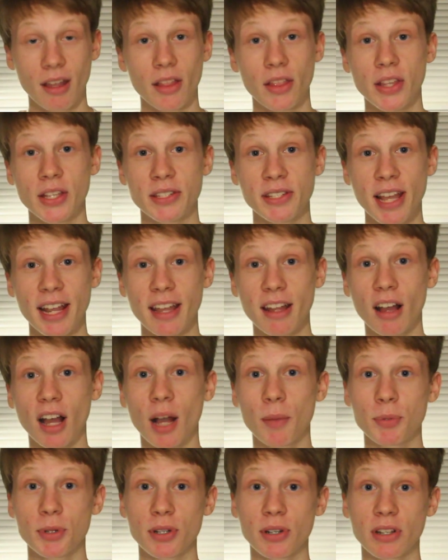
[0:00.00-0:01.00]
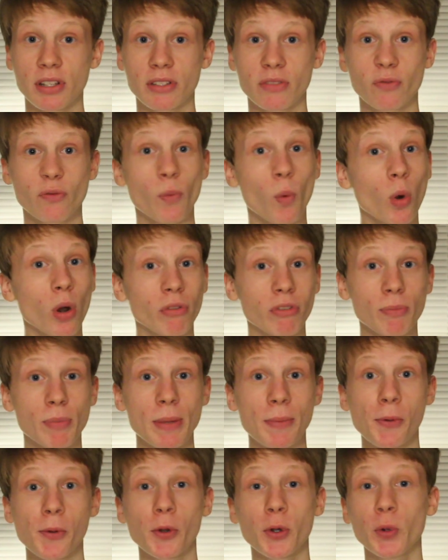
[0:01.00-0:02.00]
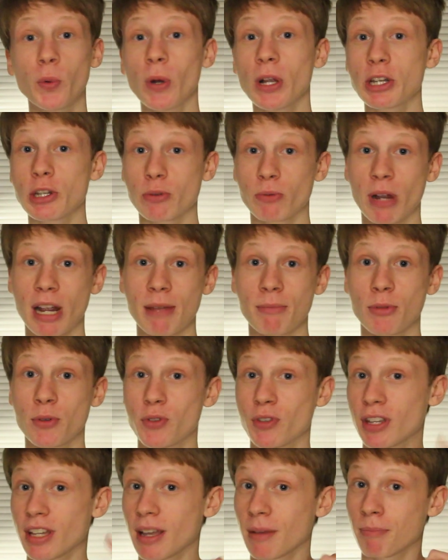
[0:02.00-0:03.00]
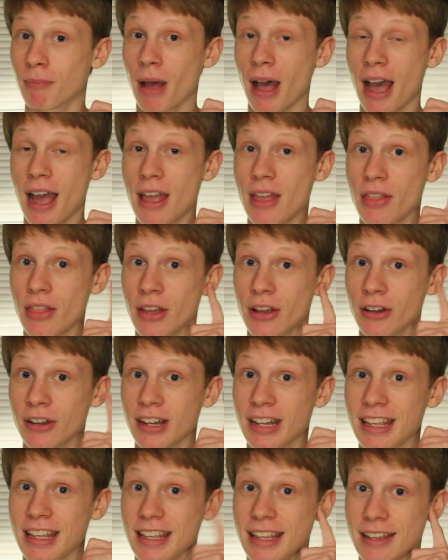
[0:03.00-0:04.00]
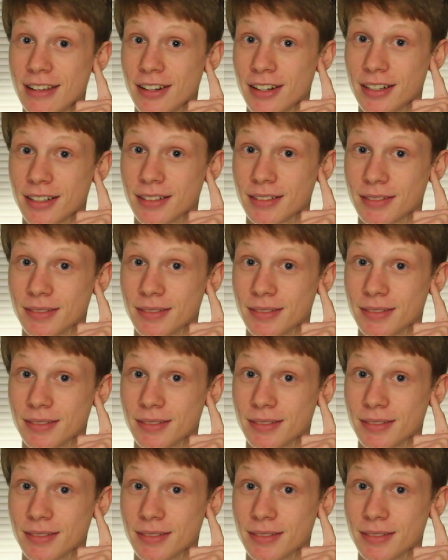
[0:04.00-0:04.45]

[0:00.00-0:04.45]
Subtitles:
The second option is more for people who want to write music by their ear.